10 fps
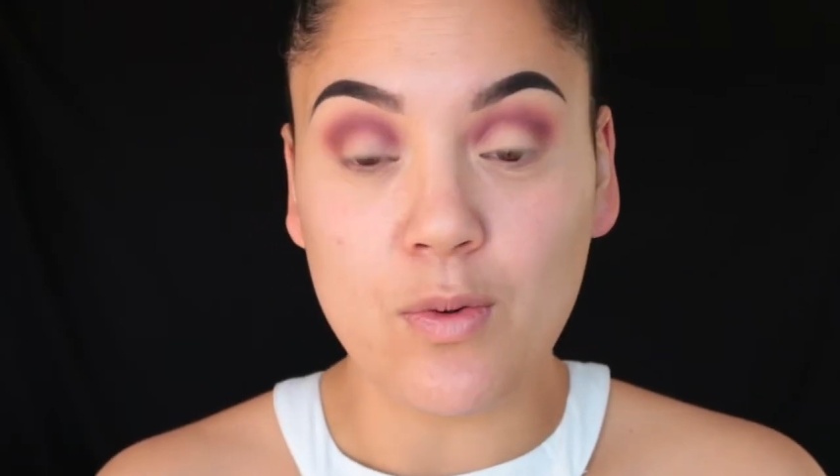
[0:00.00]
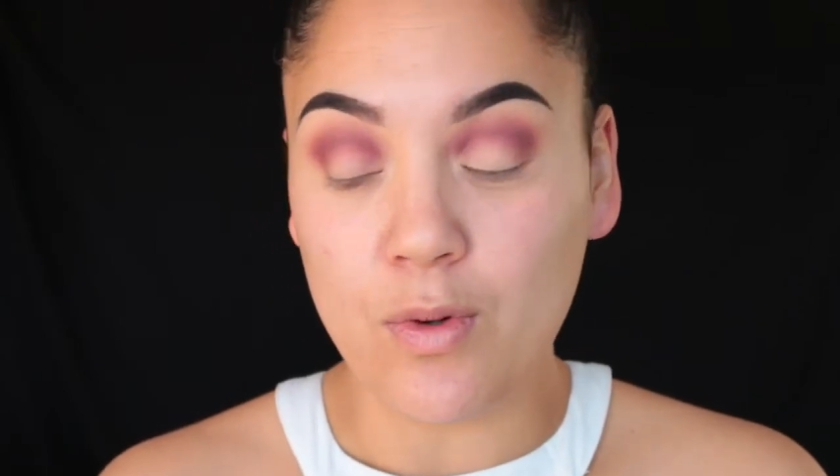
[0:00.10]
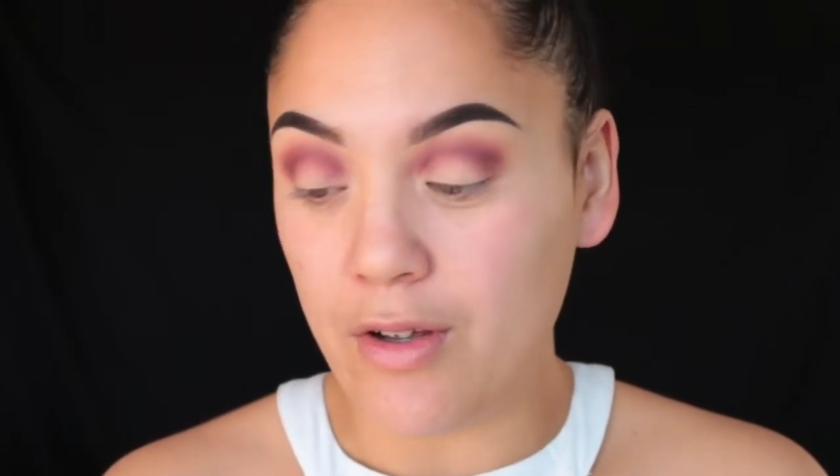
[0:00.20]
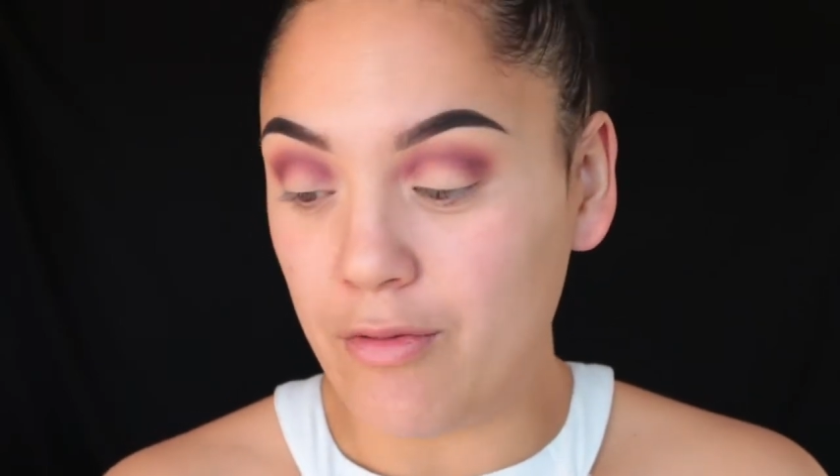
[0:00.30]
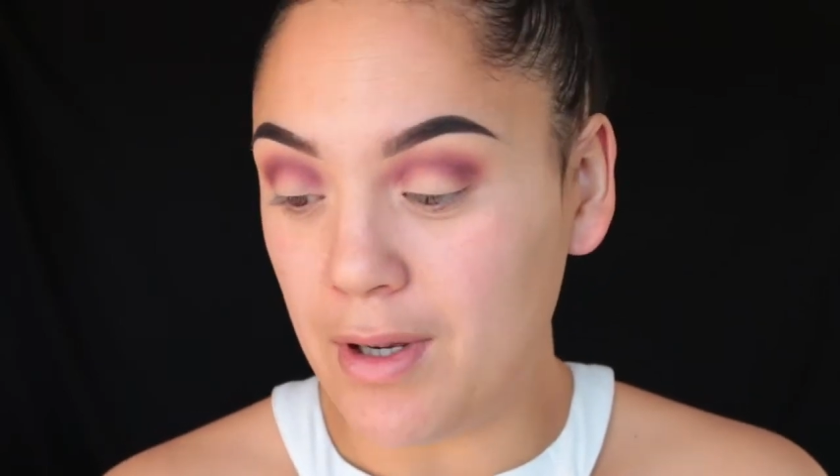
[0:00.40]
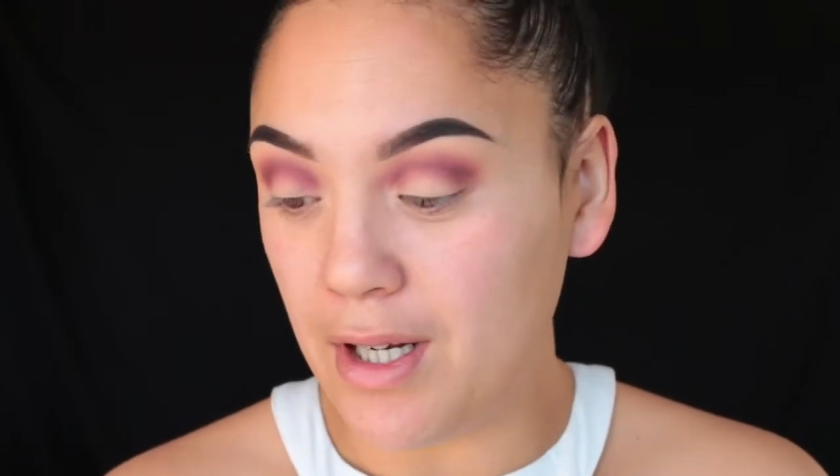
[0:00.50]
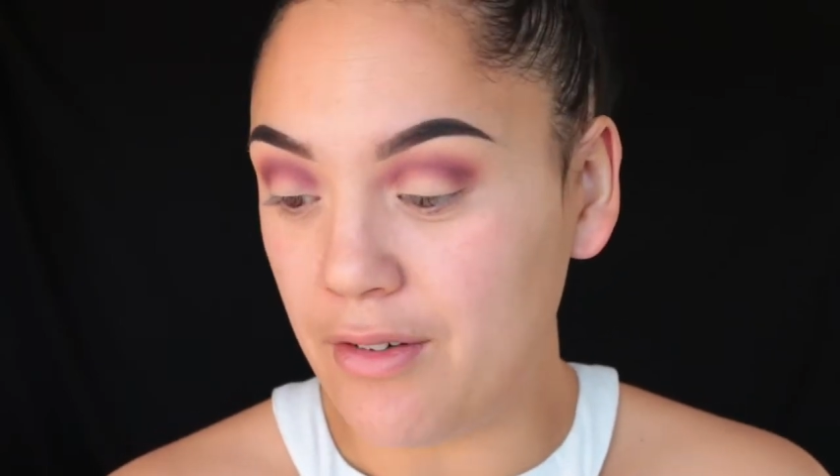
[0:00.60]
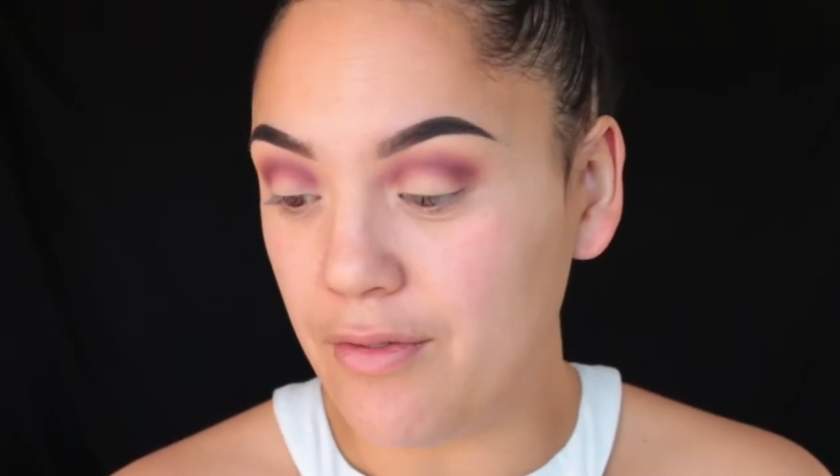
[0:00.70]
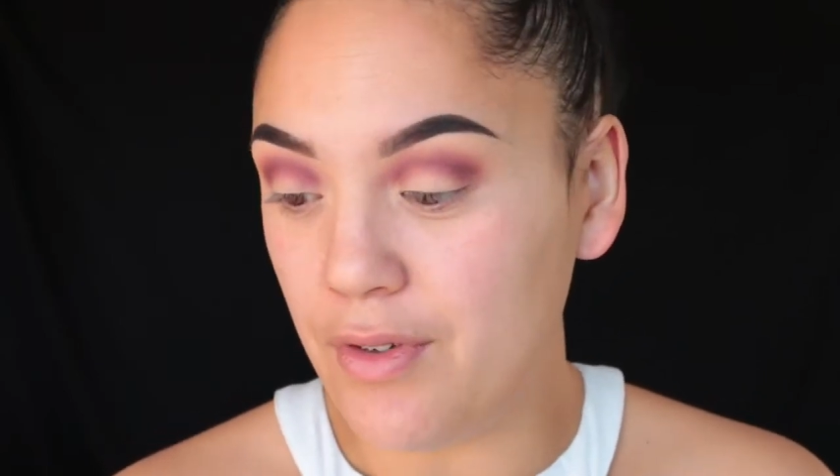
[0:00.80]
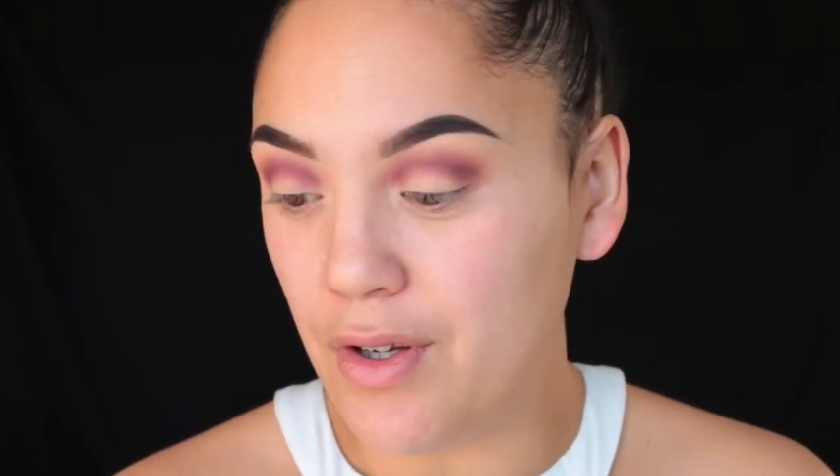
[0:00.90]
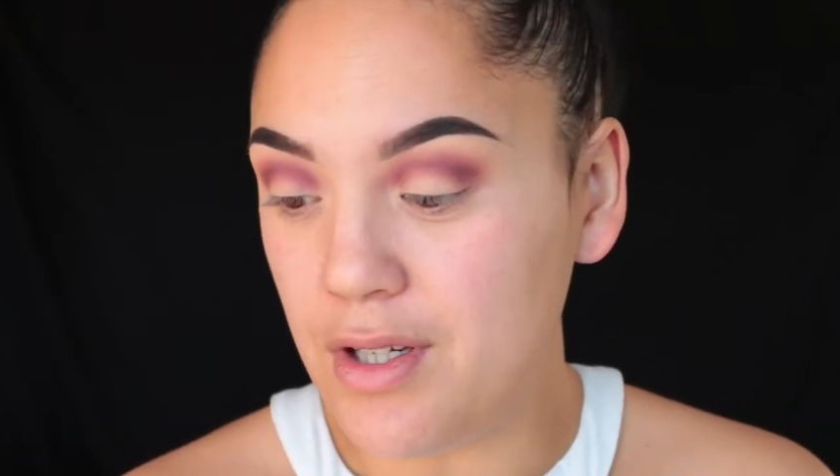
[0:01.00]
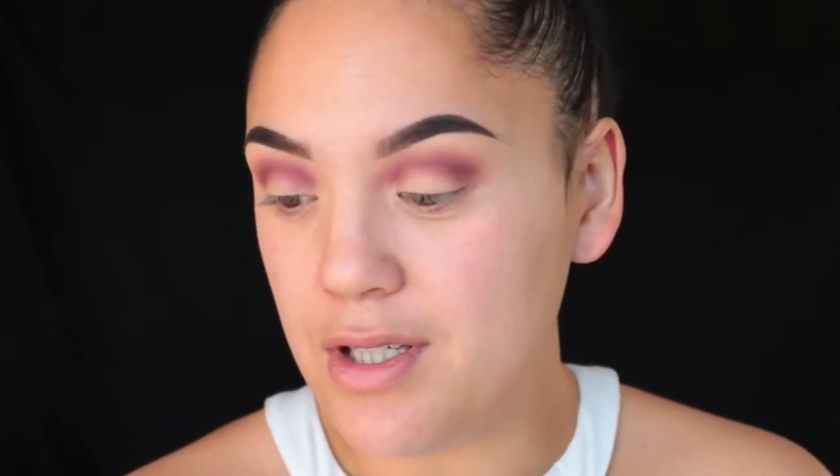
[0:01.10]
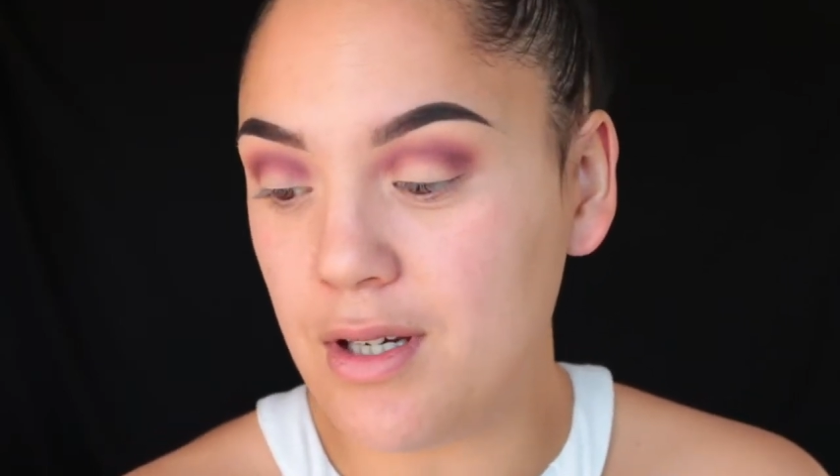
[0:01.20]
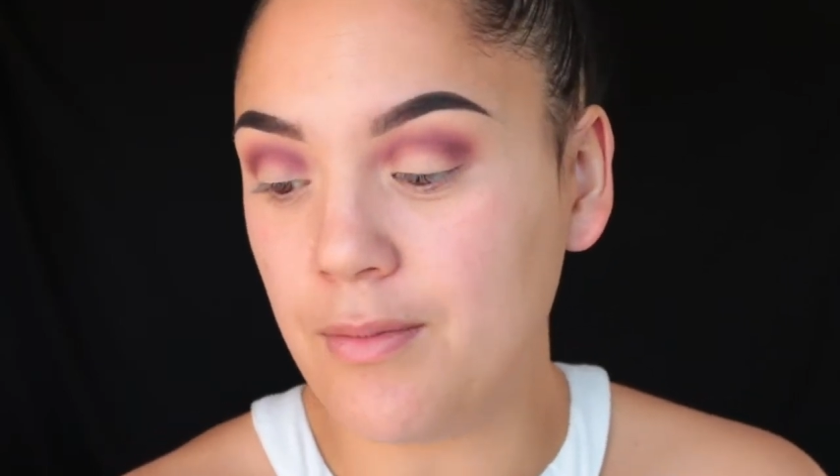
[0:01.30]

all over my lid first.